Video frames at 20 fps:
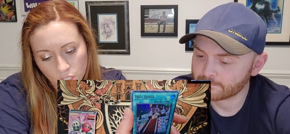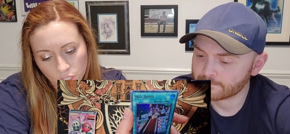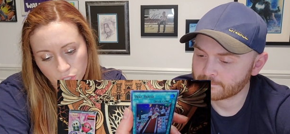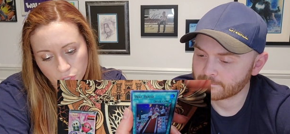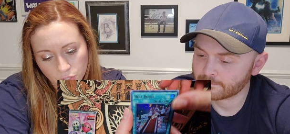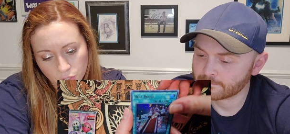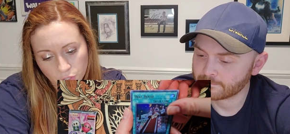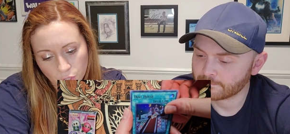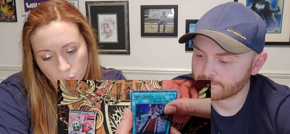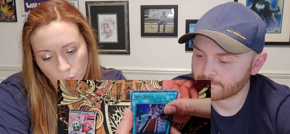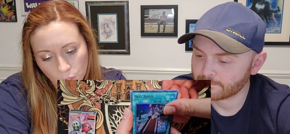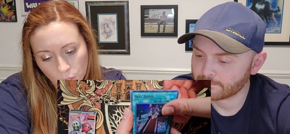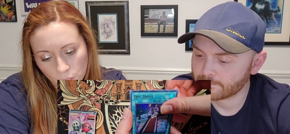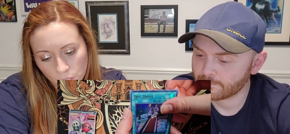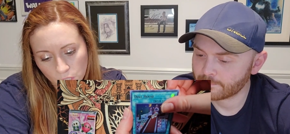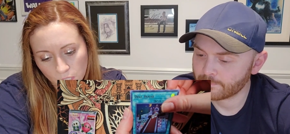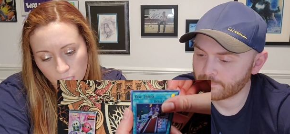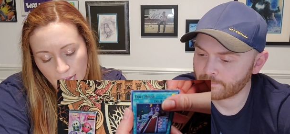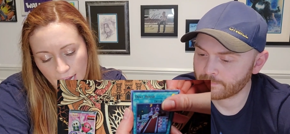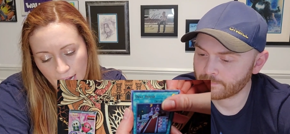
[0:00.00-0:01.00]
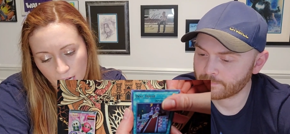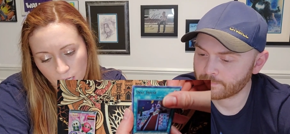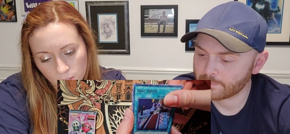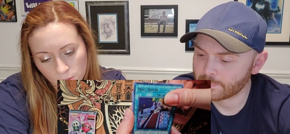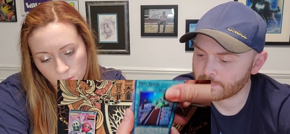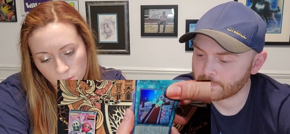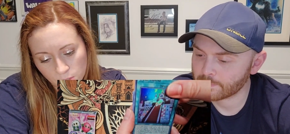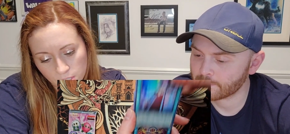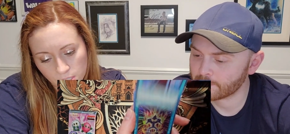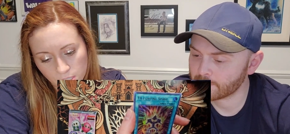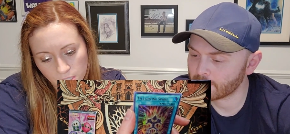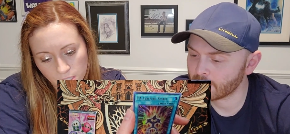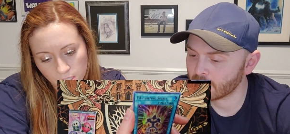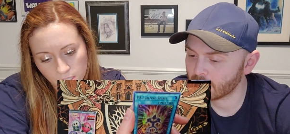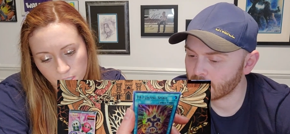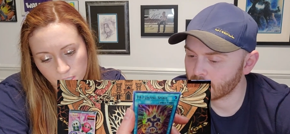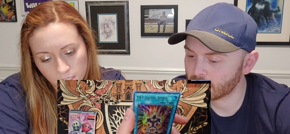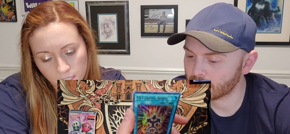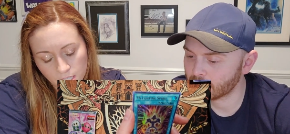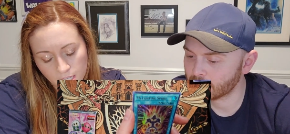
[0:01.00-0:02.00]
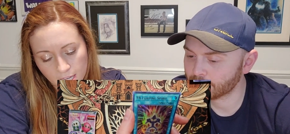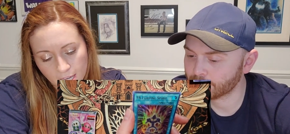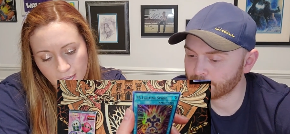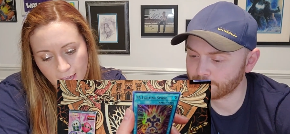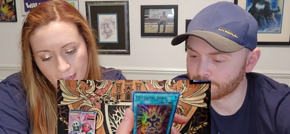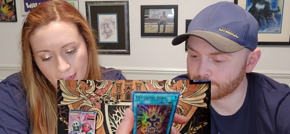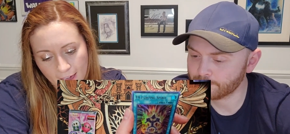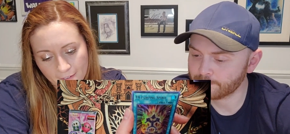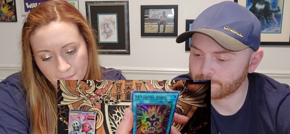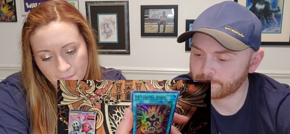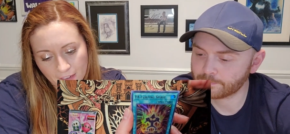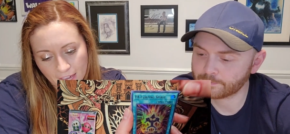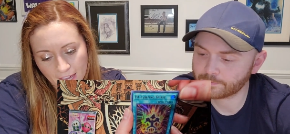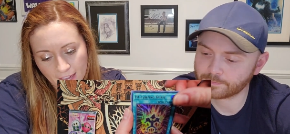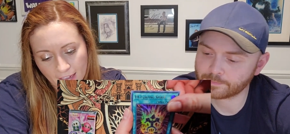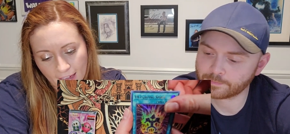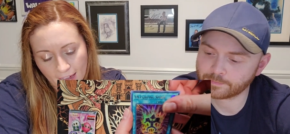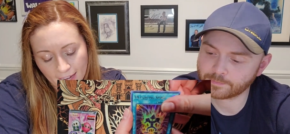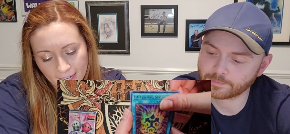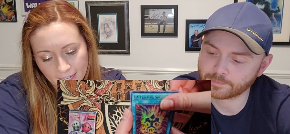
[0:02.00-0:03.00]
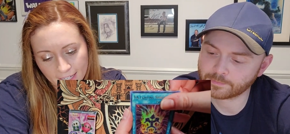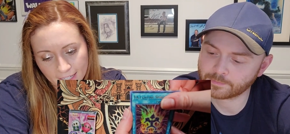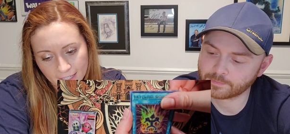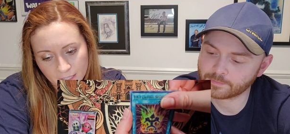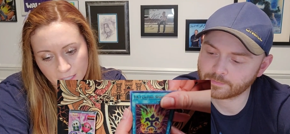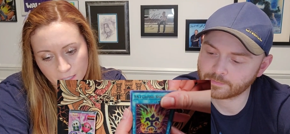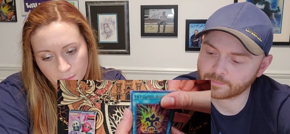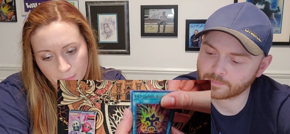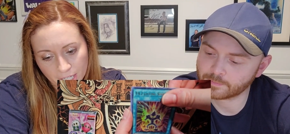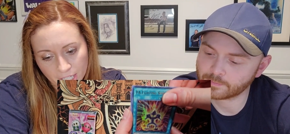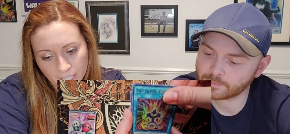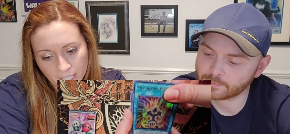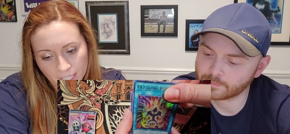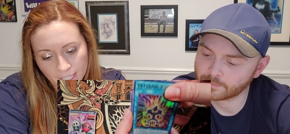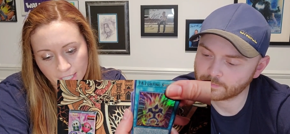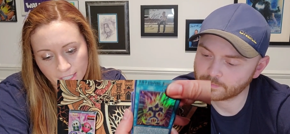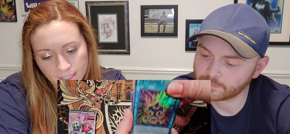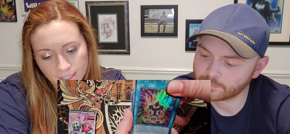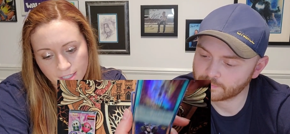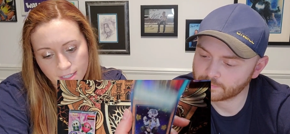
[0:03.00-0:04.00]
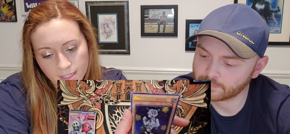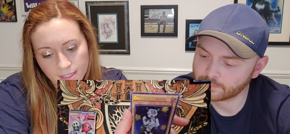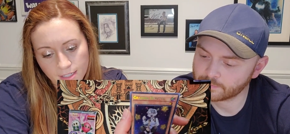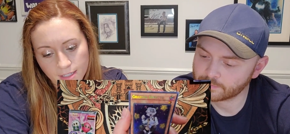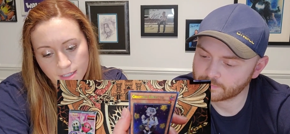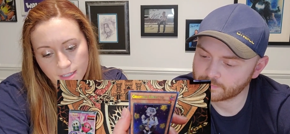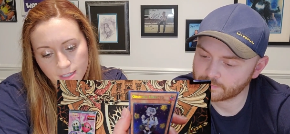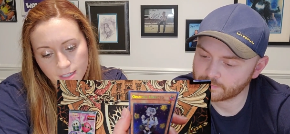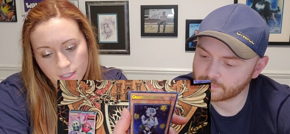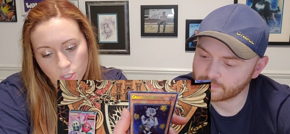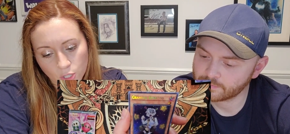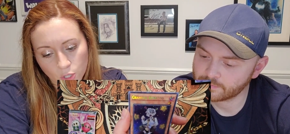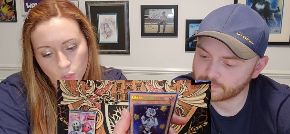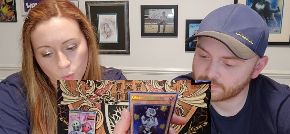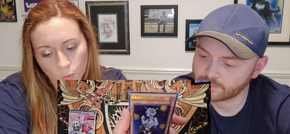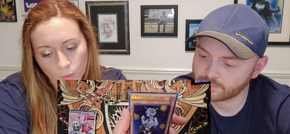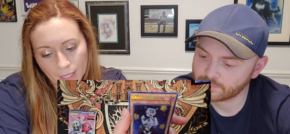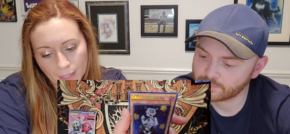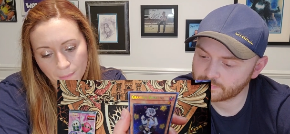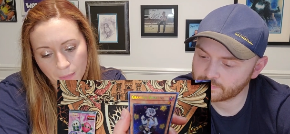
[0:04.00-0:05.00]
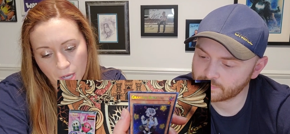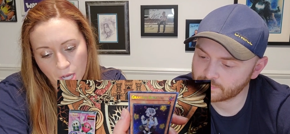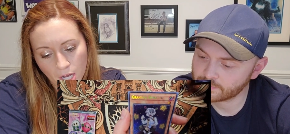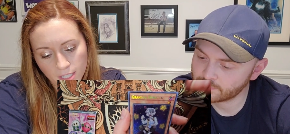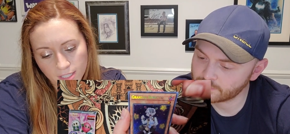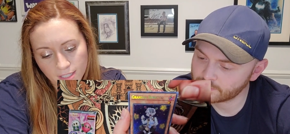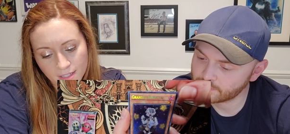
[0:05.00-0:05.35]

Speaker 1: the House, mm -hmm. F.A. Spirit, Grandpa